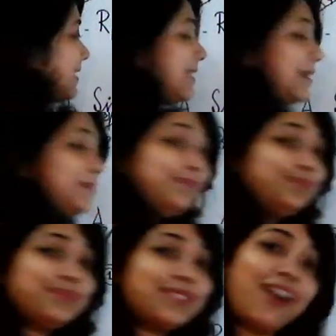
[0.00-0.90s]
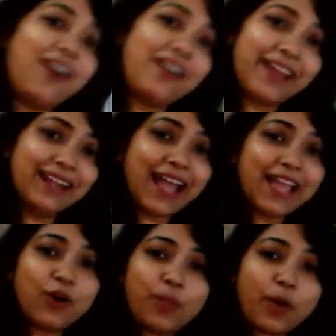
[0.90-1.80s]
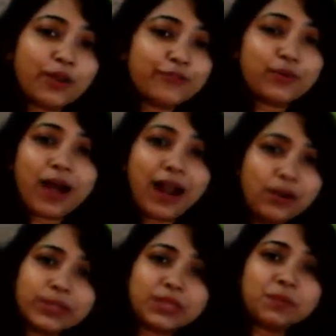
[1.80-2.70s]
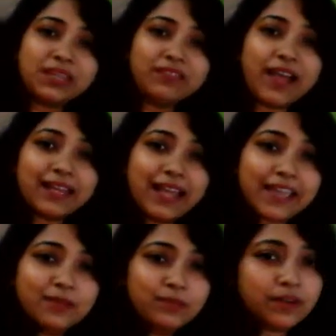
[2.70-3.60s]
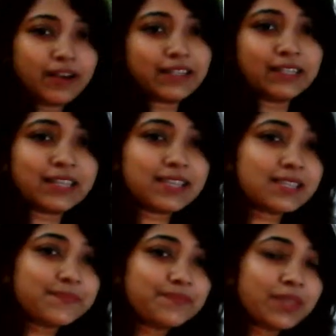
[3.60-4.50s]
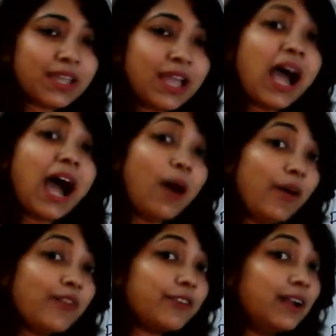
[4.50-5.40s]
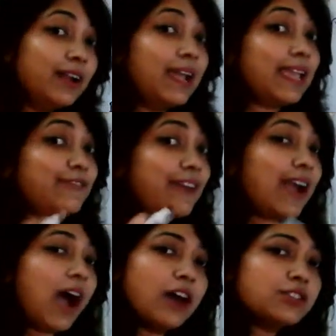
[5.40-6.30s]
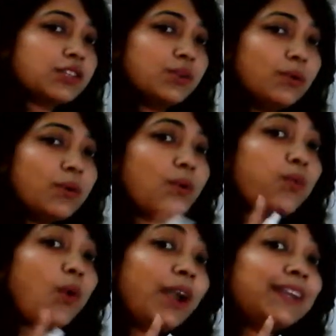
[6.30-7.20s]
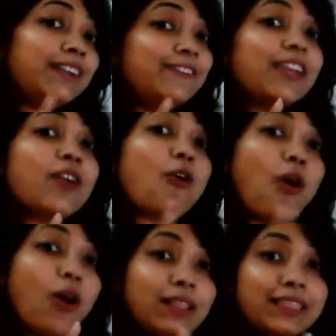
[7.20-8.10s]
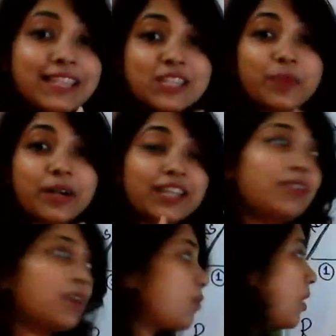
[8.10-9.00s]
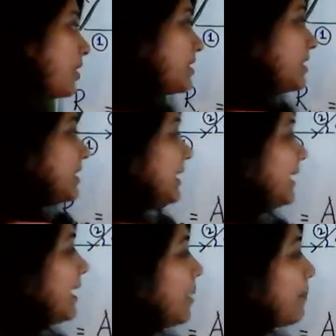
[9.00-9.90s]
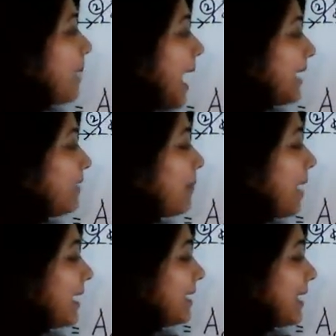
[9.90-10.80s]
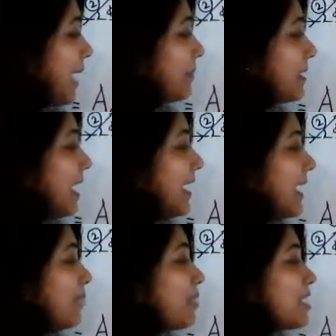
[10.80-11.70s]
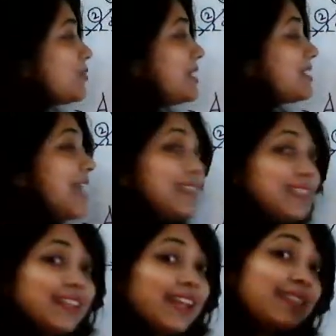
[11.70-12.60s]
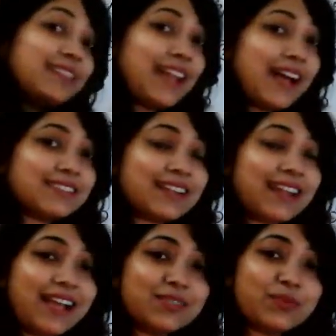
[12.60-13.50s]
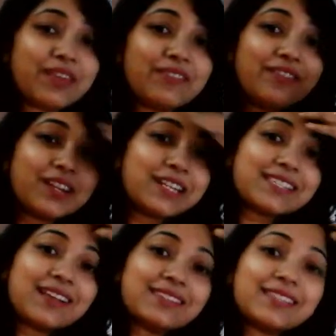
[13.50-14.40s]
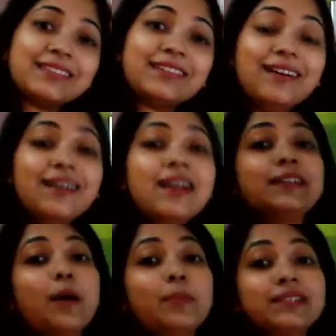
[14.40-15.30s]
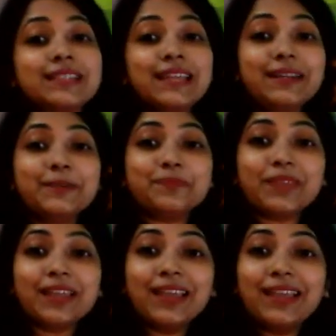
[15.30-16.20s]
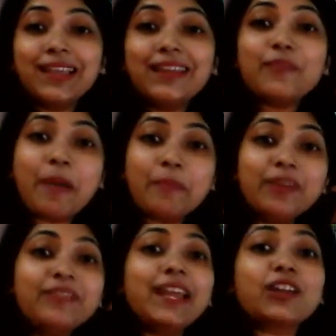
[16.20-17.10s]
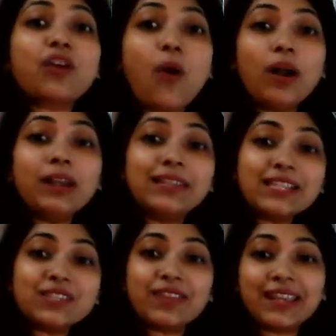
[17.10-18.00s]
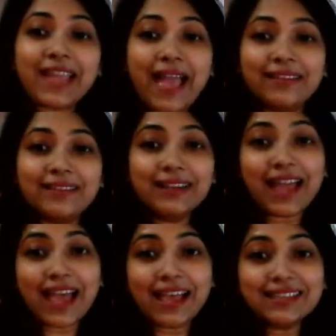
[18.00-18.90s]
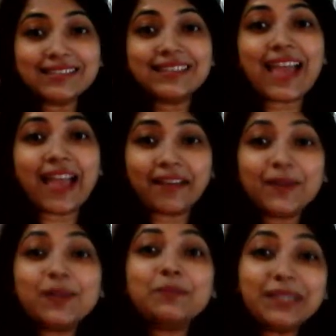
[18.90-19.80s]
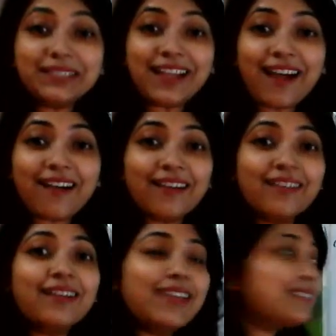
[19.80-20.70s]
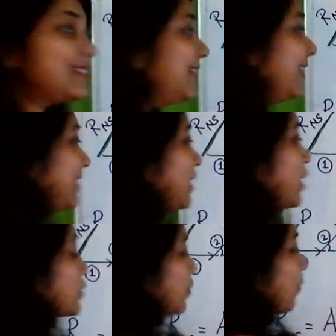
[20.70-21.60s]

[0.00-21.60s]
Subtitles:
theta. Alright, I hope all of you are with me while I am writing this. However, if I ask you, what did we call this particular quantity, pi by lambda a plus b sine theta, in the last class where we were discussing the double slit? Remember, we had called this very angle as the angle beta, isn't it? So